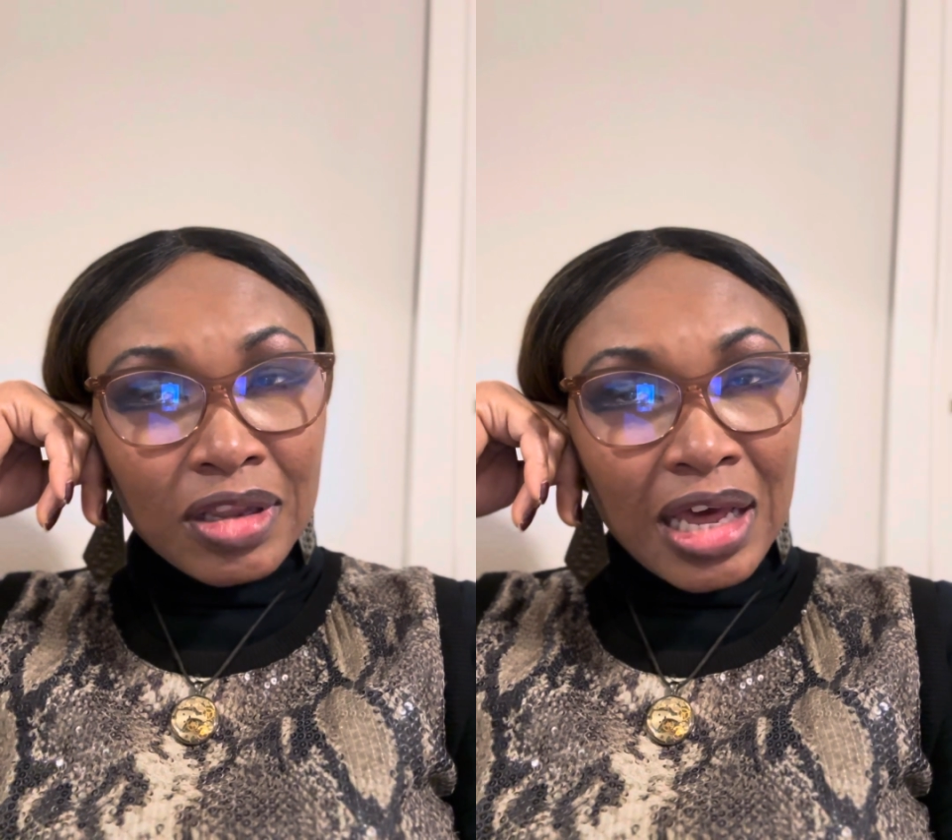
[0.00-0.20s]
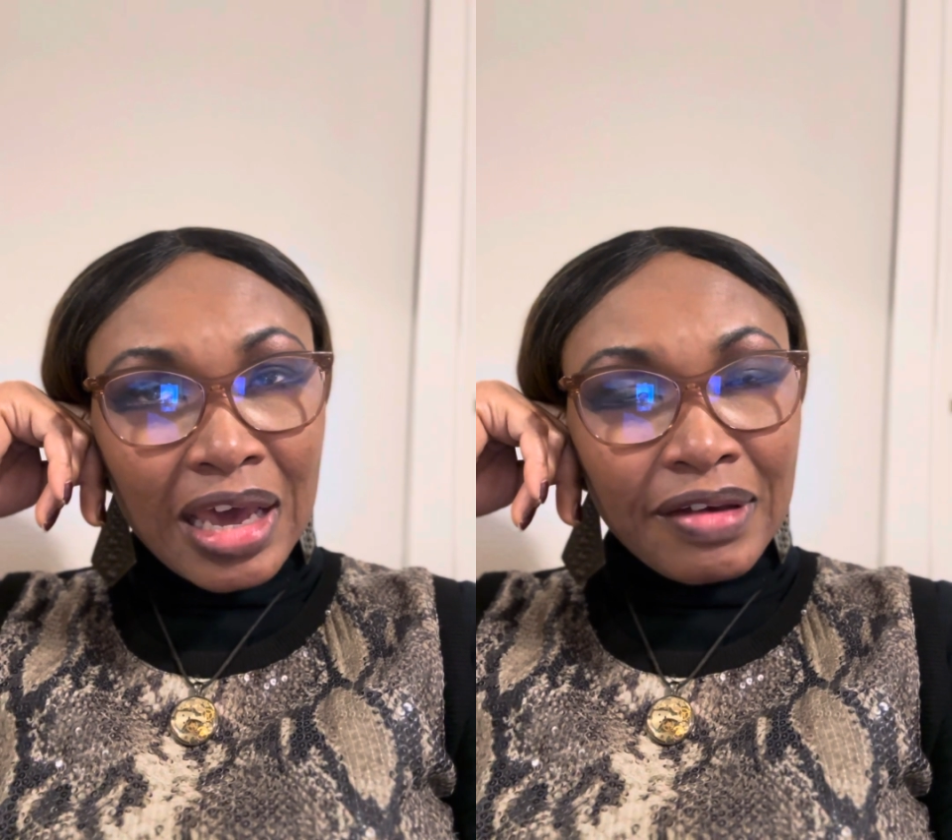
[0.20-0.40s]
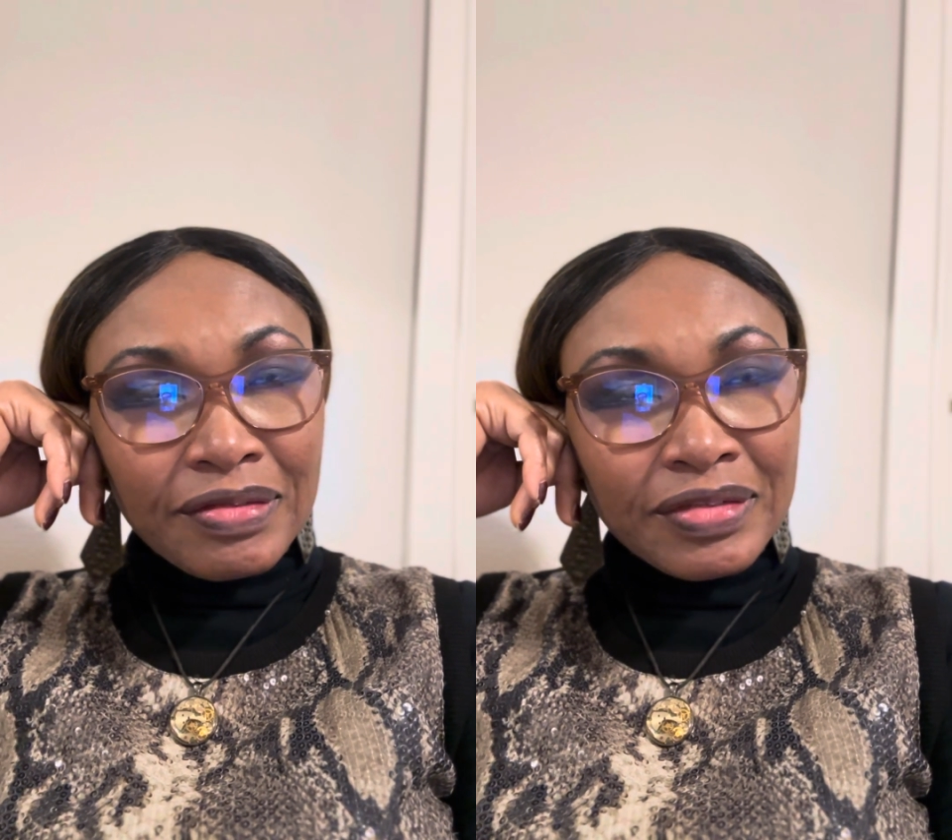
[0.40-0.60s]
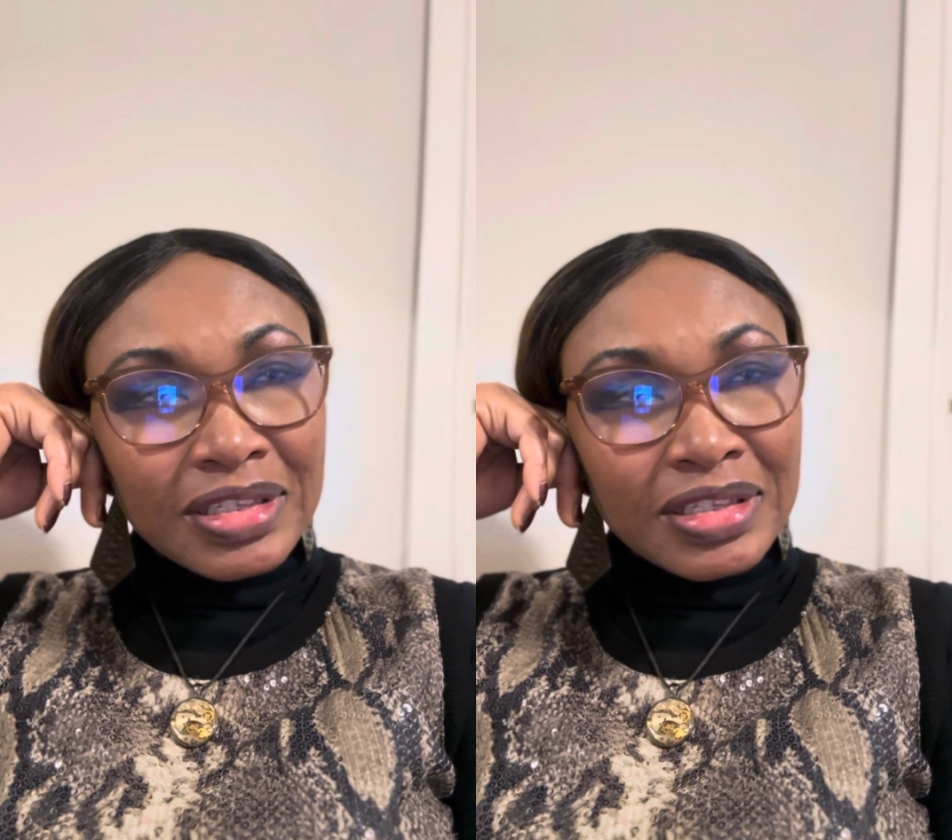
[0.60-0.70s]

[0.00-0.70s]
lives